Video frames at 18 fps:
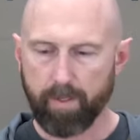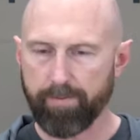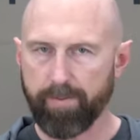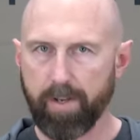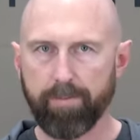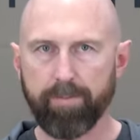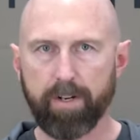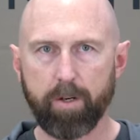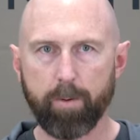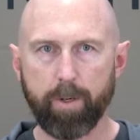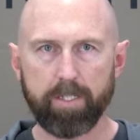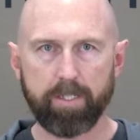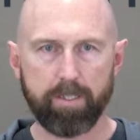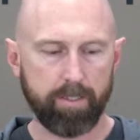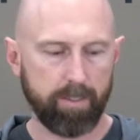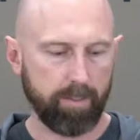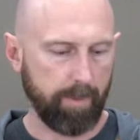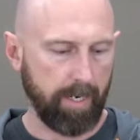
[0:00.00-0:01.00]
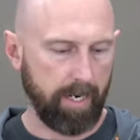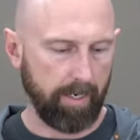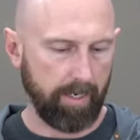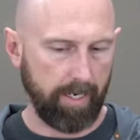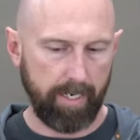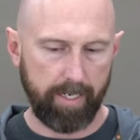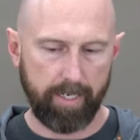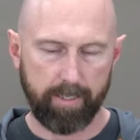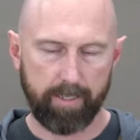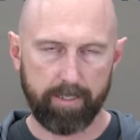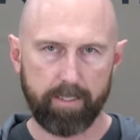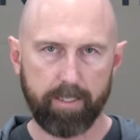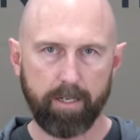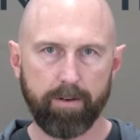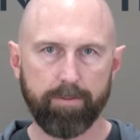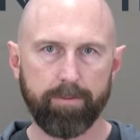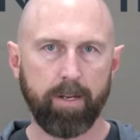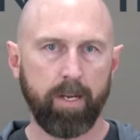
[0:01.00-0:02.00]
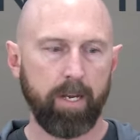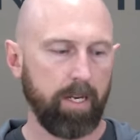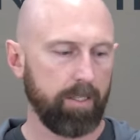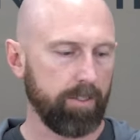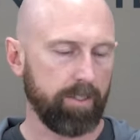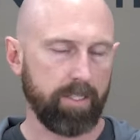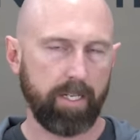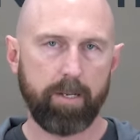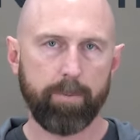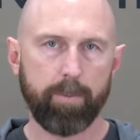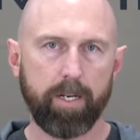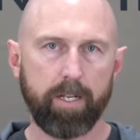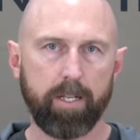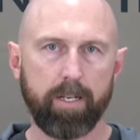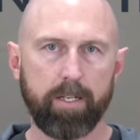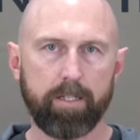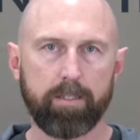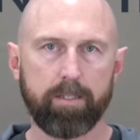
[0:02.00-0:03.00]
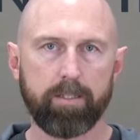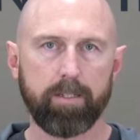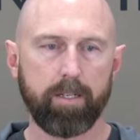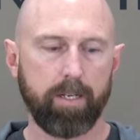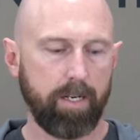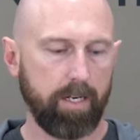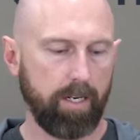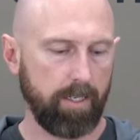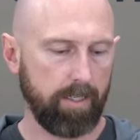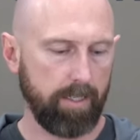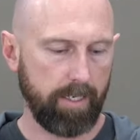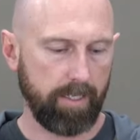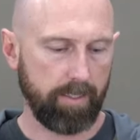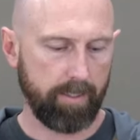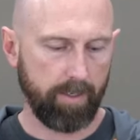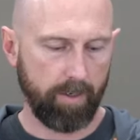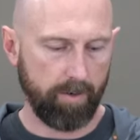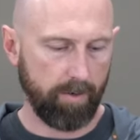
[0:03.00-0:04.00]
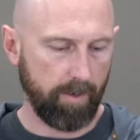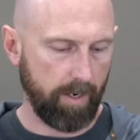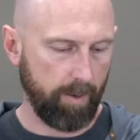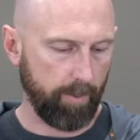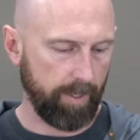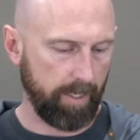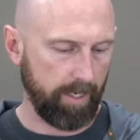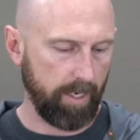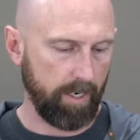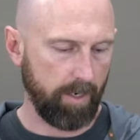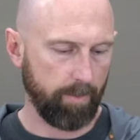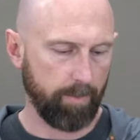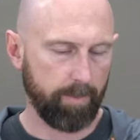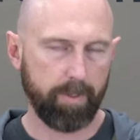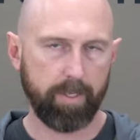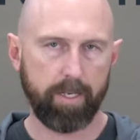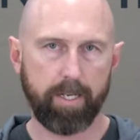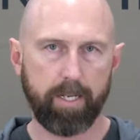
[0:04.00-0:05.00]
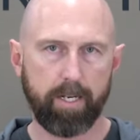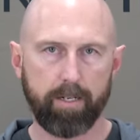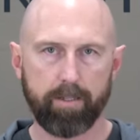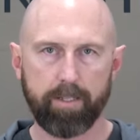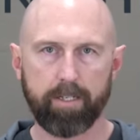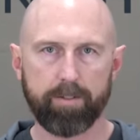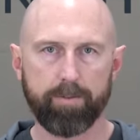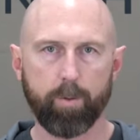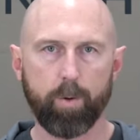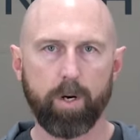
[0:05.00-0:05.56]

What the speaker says: you have any questions about any of this stuff, just email us, let us know how we can help, and thanks for